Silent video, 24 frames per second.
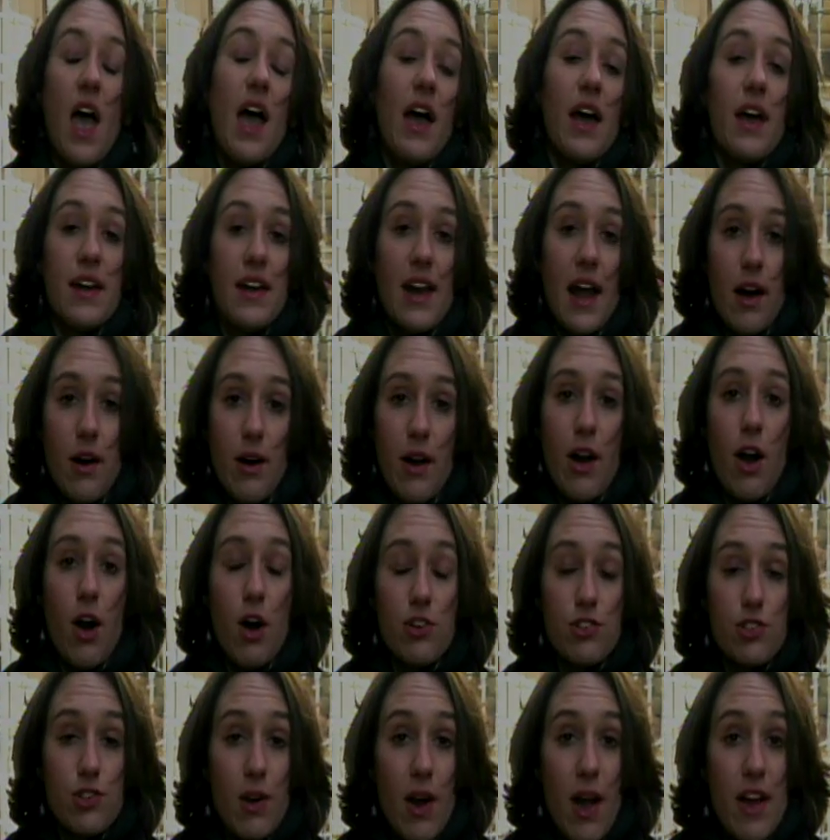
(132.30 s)
Now, I
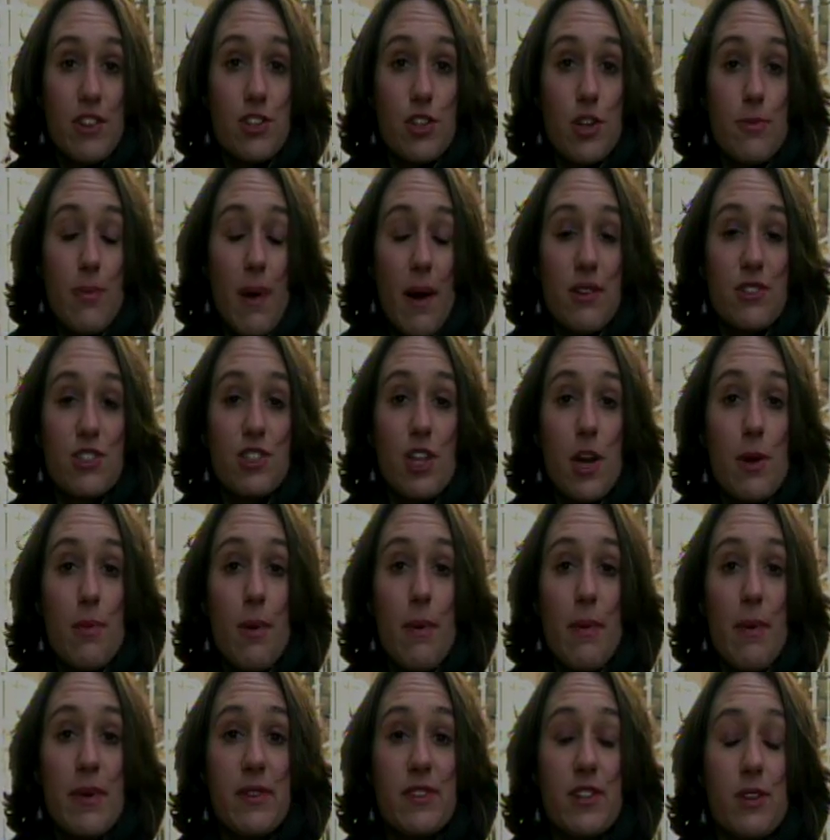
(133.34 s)
also asked her about
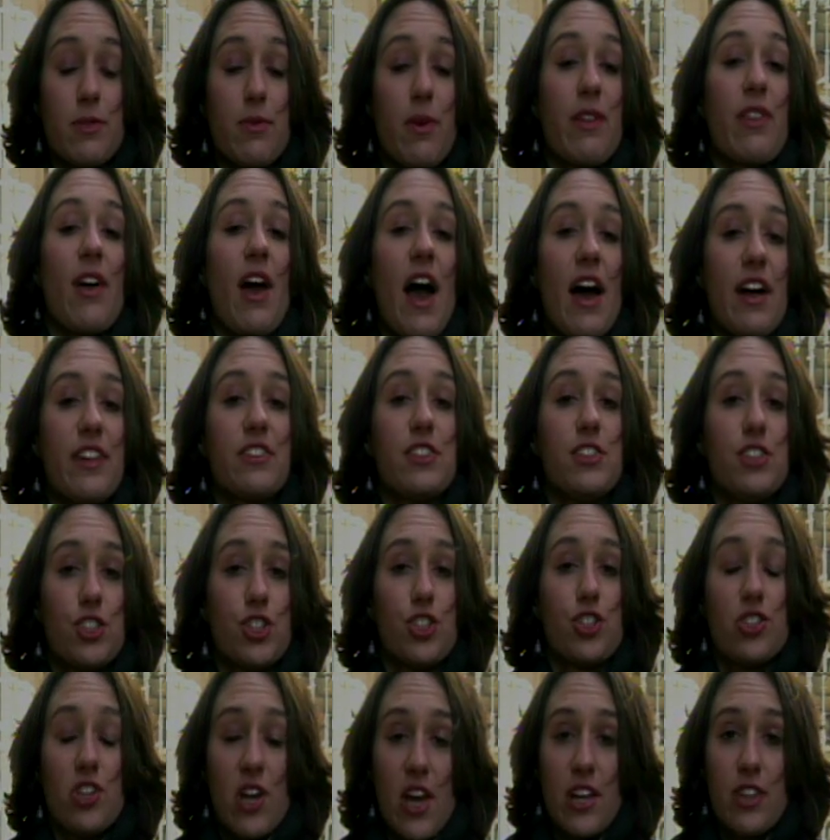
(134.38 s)
supplements and whether athletes should
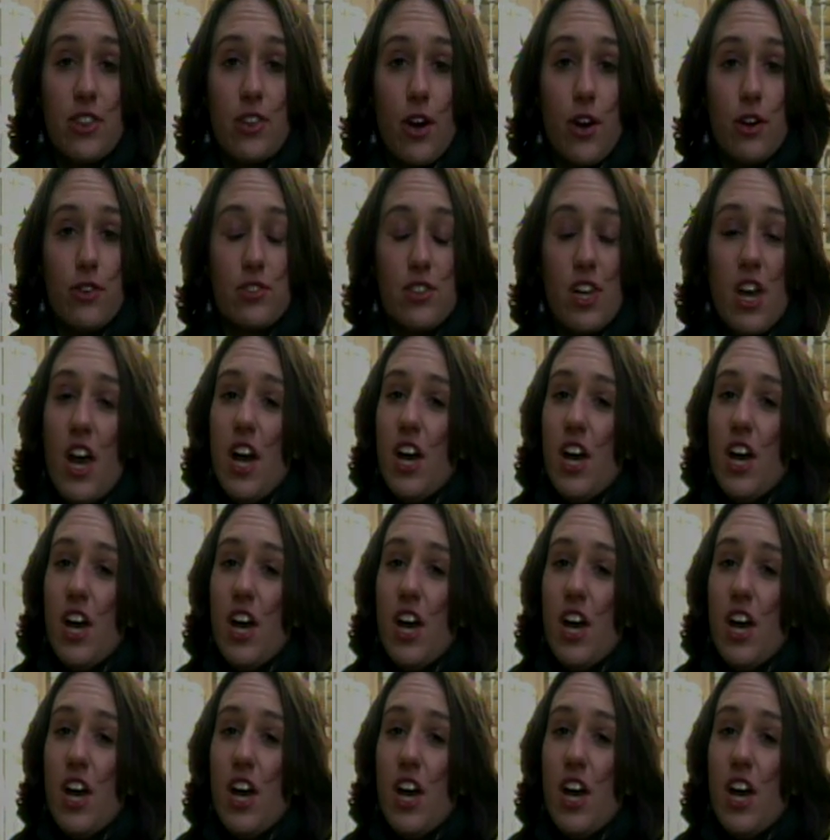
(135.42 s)
take those.